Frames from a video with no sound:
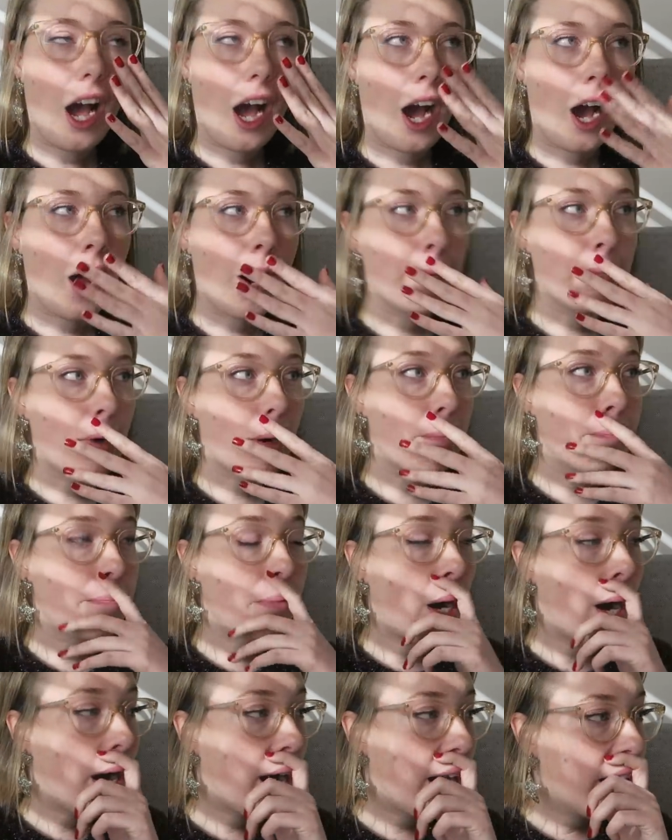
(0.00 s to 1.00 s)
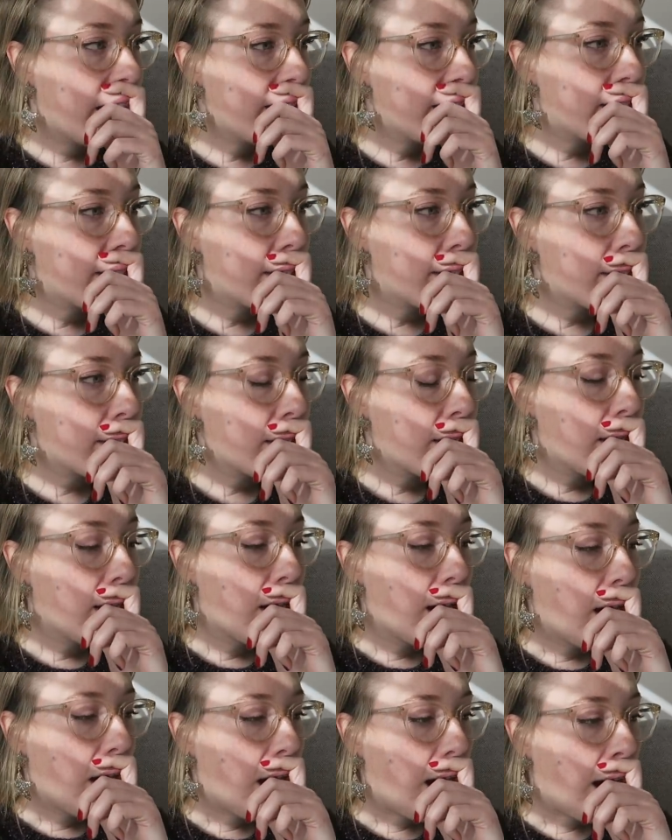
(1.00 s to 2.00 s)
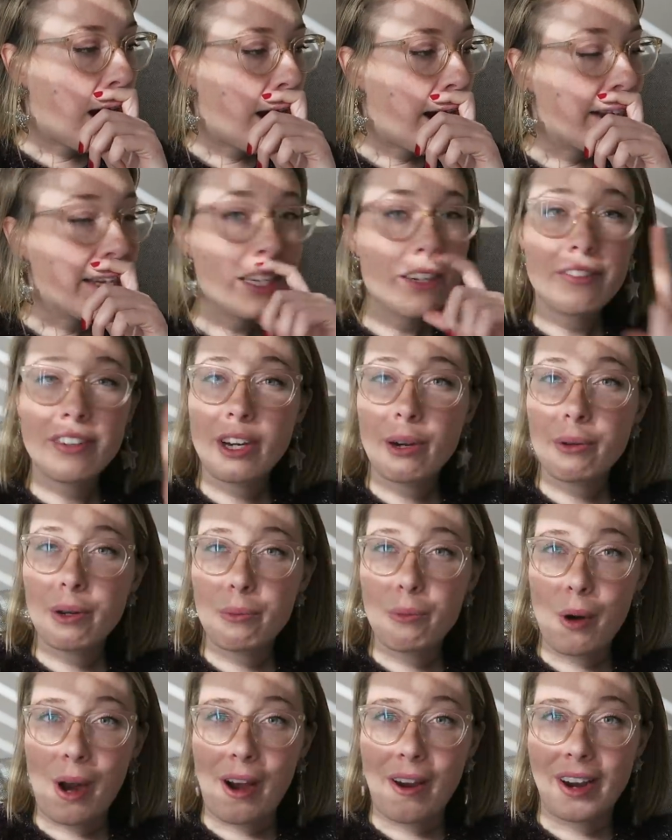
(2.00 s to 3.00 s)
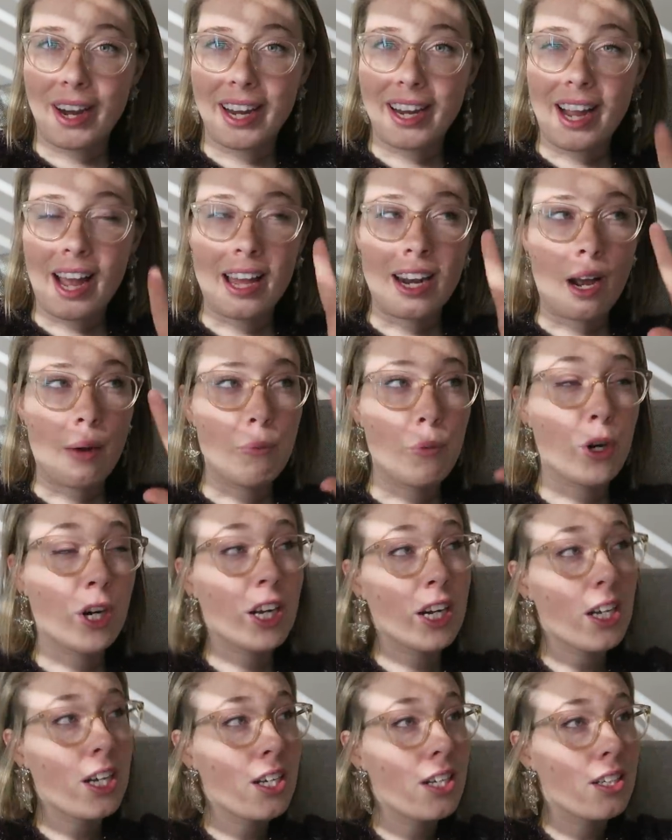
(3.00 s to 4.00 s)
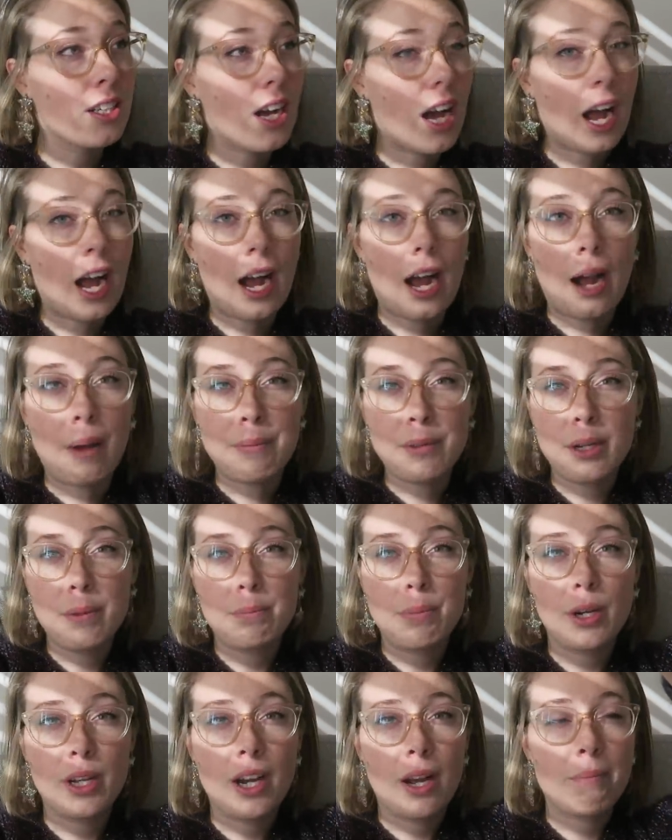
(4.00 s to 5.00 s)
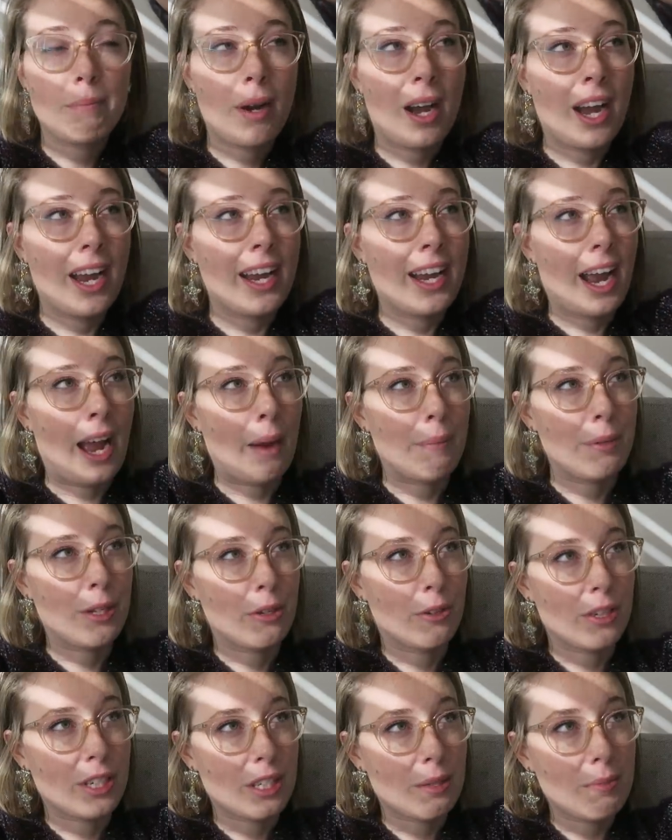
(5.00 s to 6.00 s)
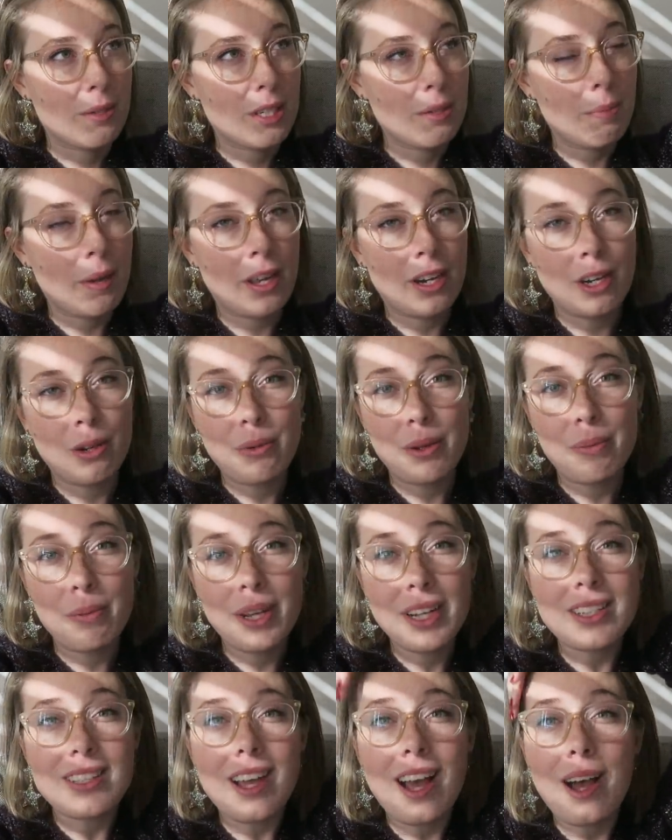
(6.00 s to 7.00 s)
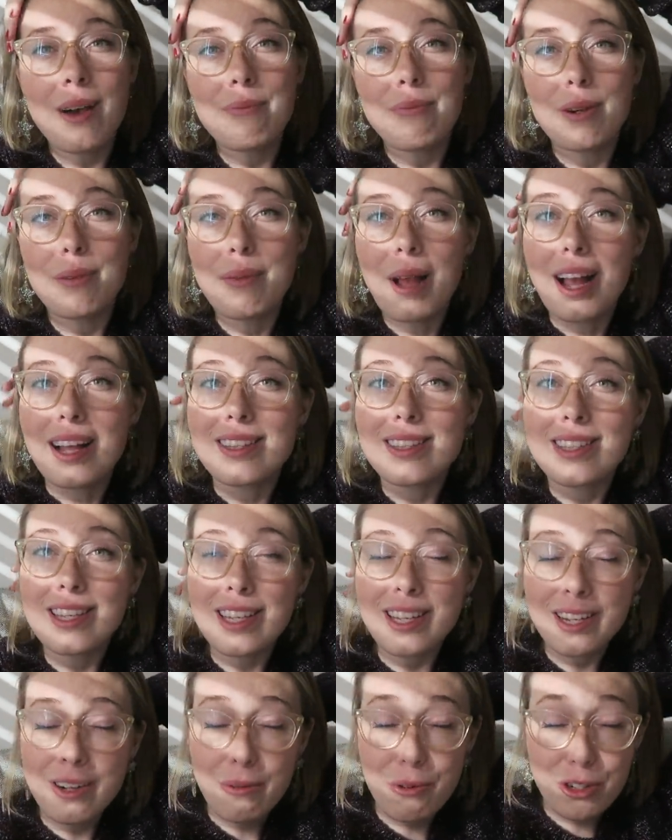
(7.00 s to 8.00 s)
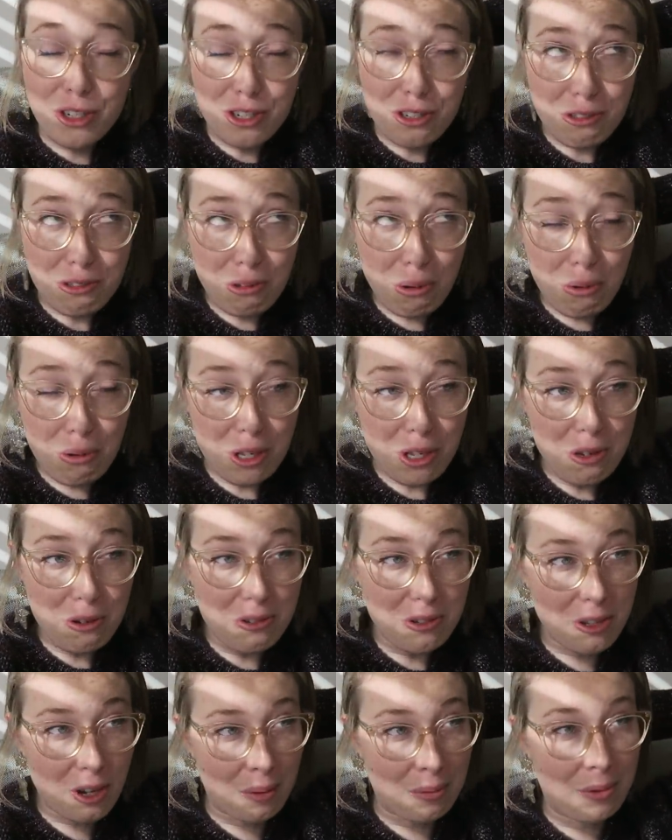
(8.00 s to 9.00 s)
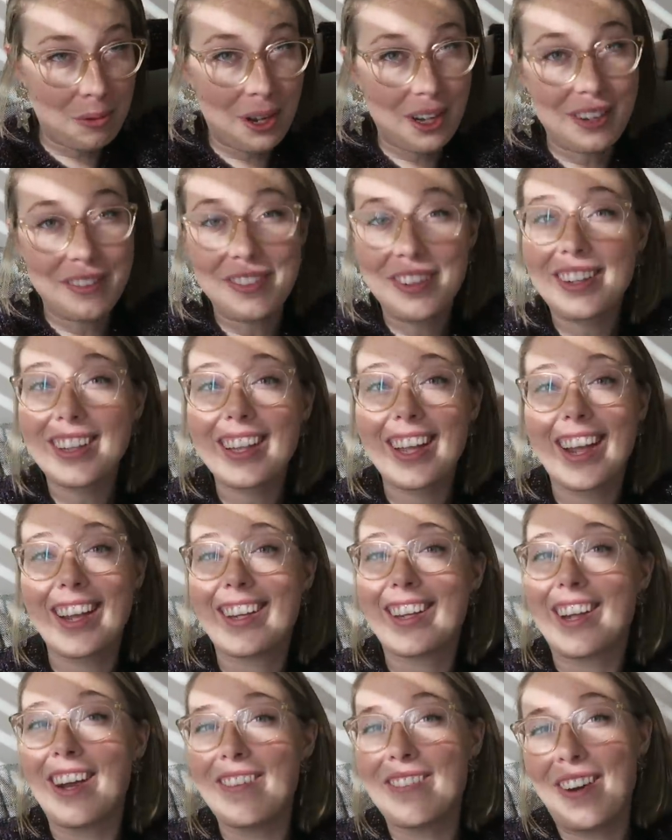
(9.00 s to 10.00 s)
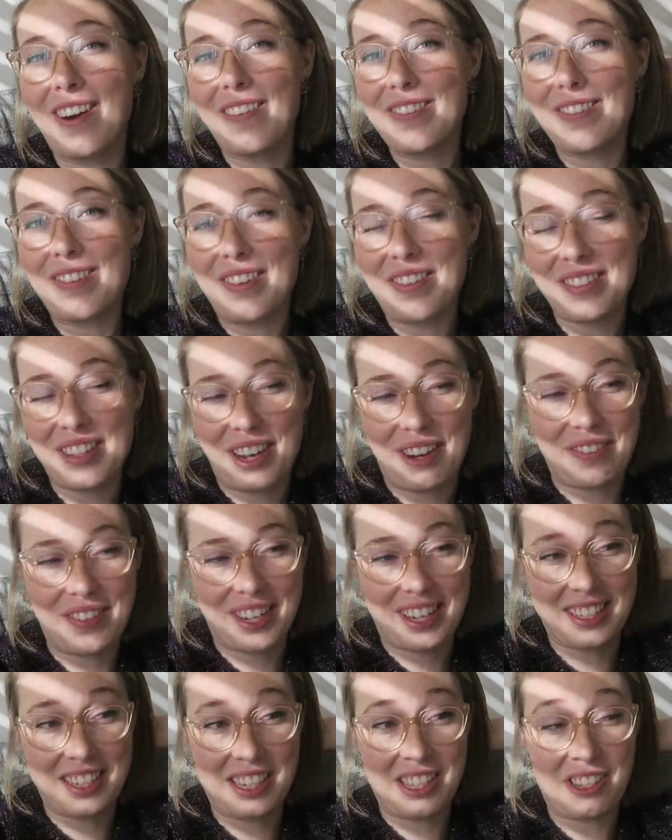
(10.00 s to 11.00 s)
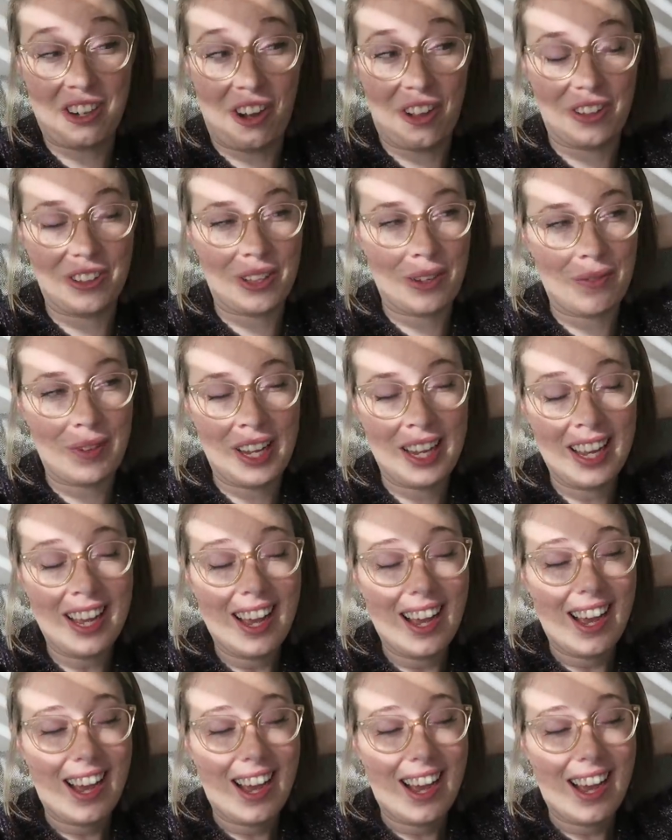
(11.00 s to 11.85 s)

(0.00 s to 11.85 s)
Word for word: Um, but I need to figure out what I'm wearing and I, we're gonna I'm gonna put up my happy Christmas banner we picked up from Etsy, which is so cute. So I've been waiting for Clay to come home to be able to help me because he's taller than me.